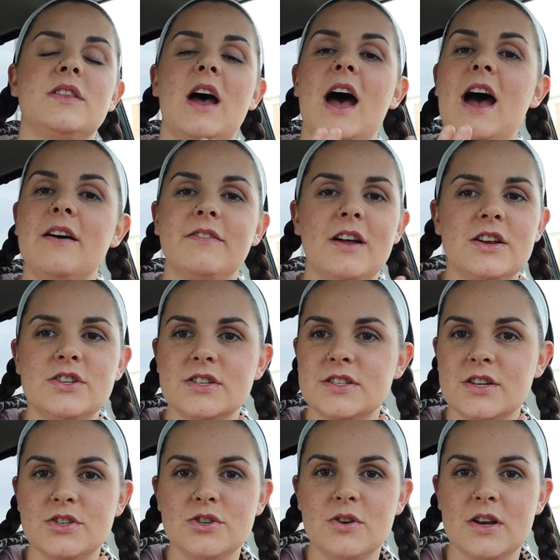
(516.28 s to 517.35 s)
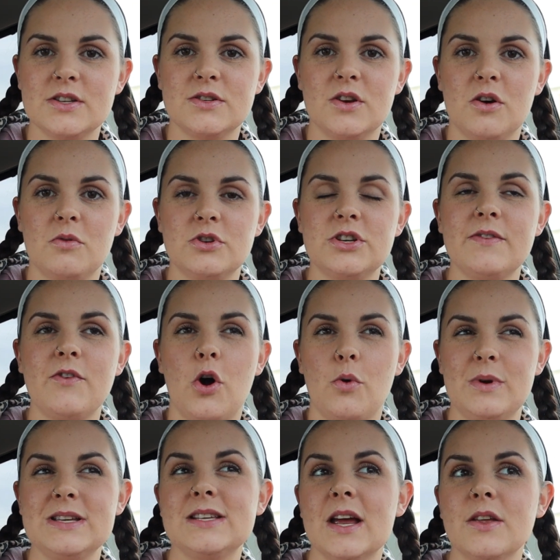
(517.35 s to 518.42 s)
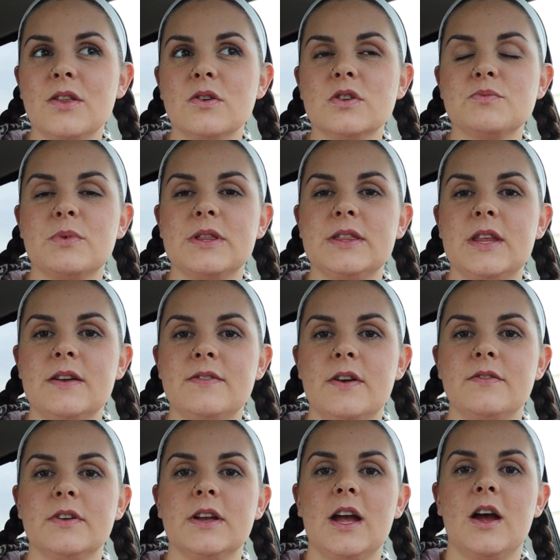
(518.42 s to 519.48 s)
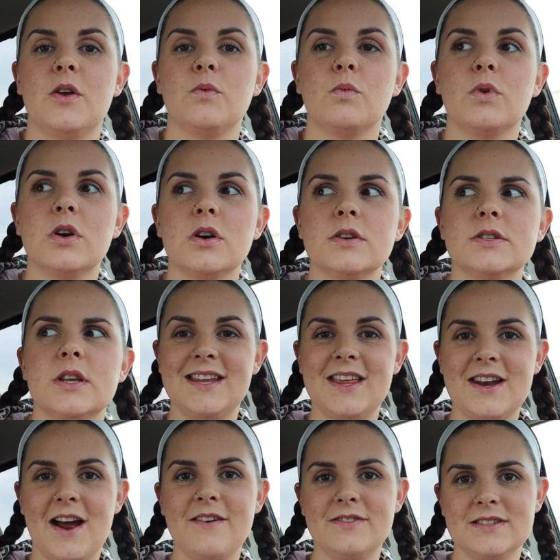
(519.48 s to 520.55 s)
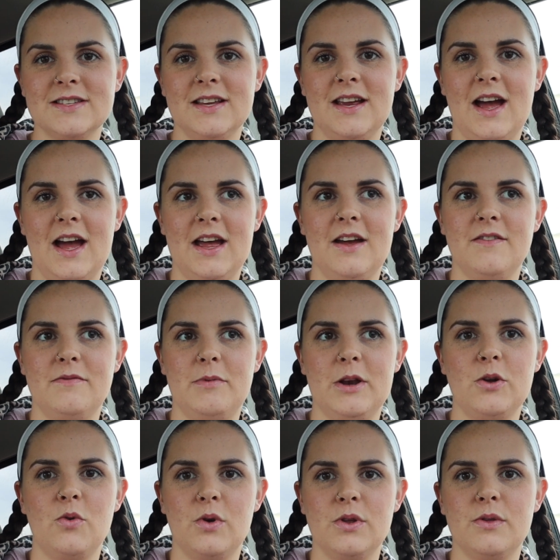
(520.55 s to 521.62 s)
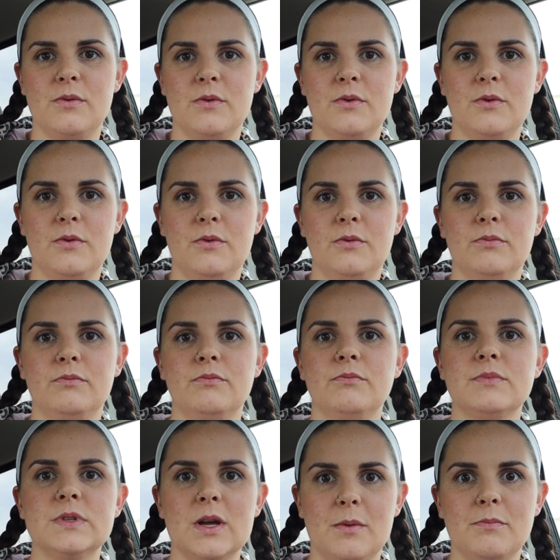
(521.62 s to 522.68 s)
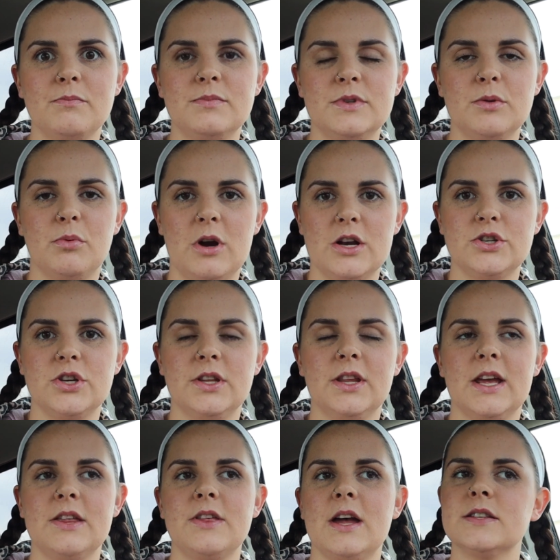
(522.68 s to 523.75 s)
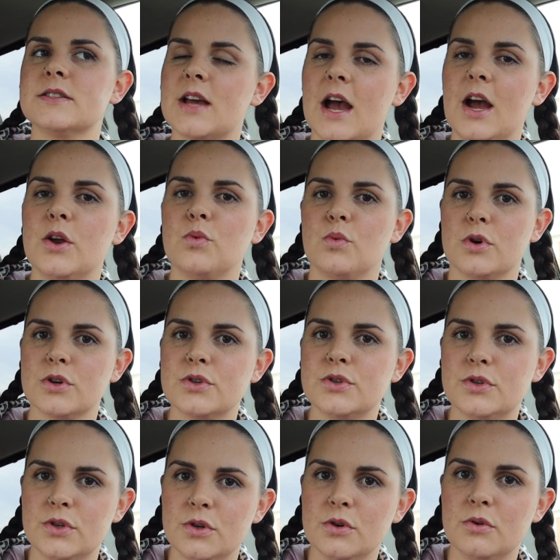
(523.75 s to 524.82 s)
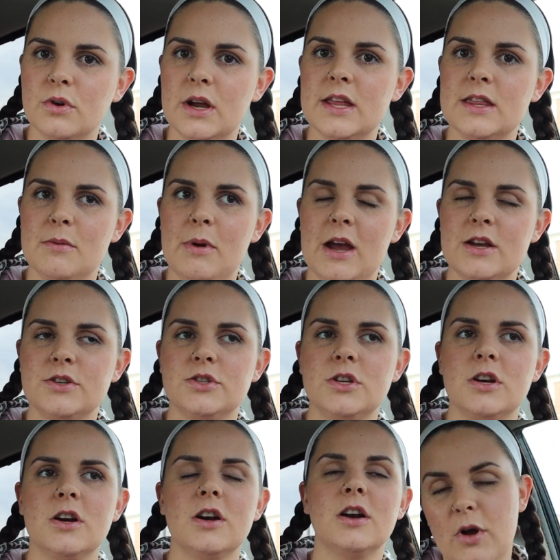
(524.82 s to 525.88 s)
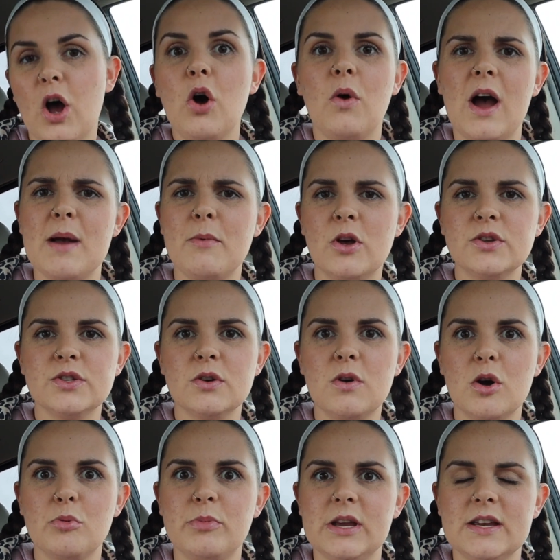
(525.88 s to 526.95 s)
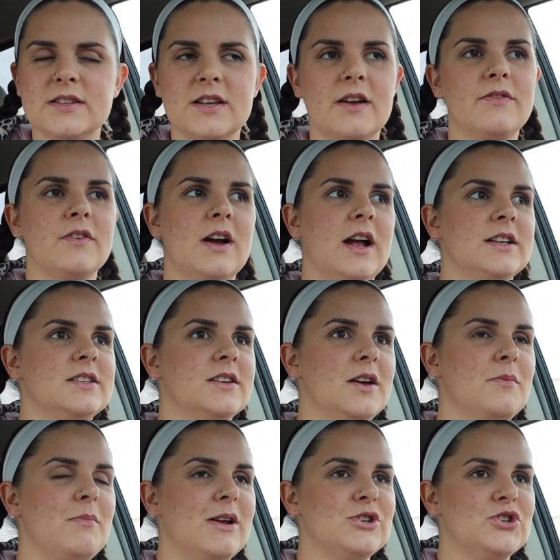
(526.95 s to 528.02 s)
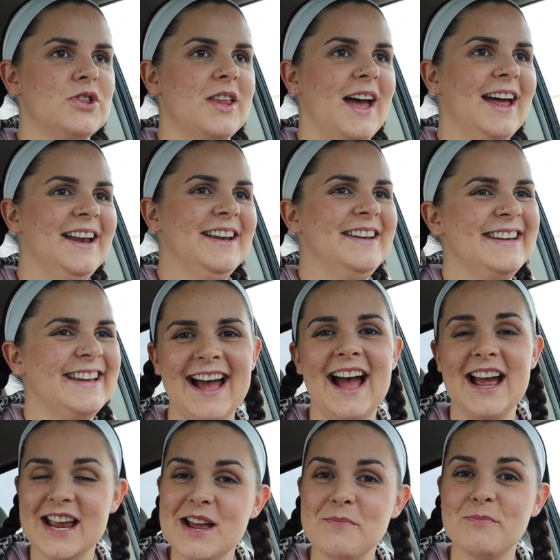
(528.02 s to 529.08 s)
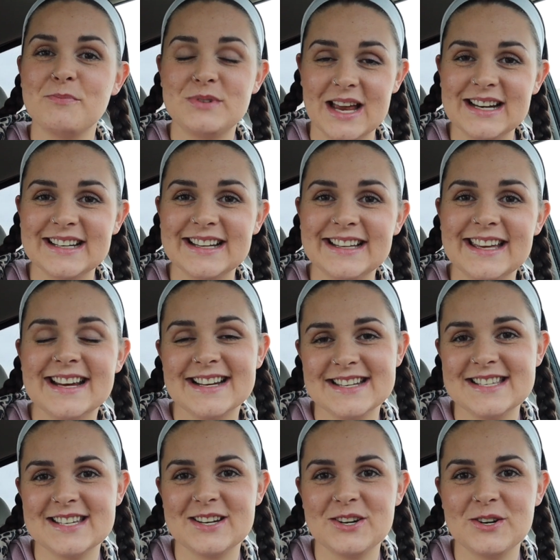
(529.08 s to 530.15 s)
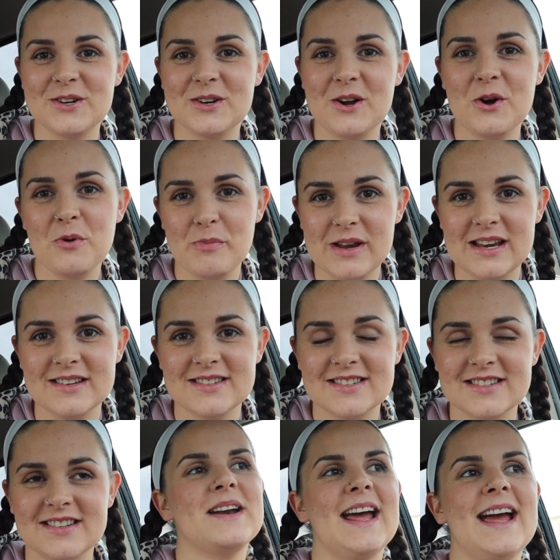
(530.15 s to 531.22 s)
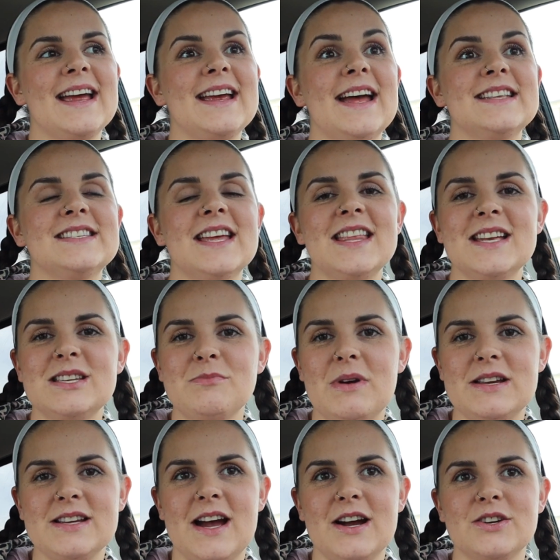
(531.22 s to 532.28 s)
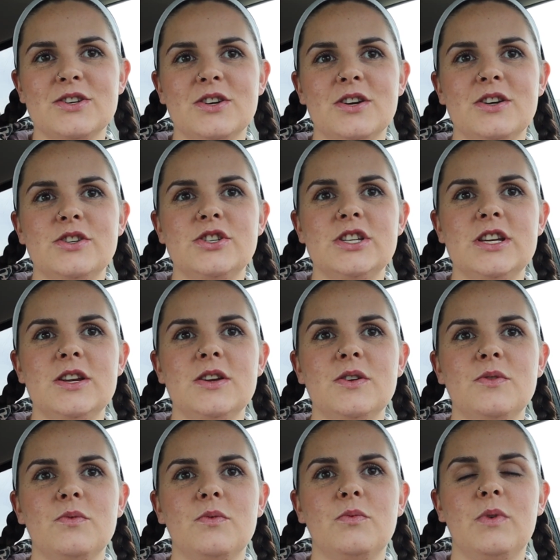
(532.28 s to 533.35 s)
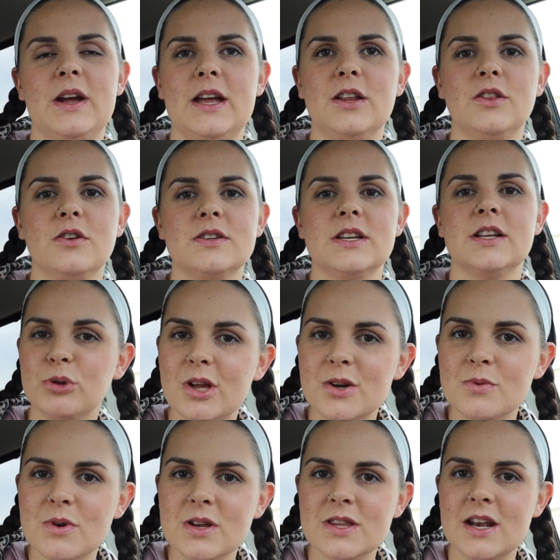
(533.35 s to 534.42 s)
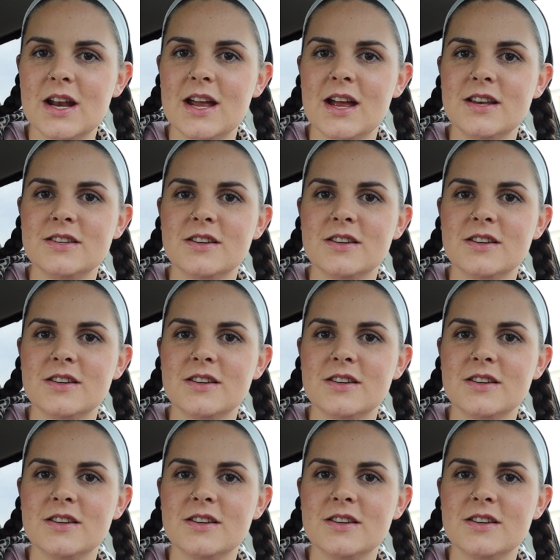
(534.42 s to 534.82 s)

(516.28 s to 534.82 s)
The hot flashes, as you guys know, which I've always had those, but they've definitely gotten worse. And then obviously I have been going through some depression, like that's gotten worse too in the past year. Oh, I'm also obese. I forgot to mention that. I am technically considered obese. When I had said that to my doctor and she went and looked at blood work that I had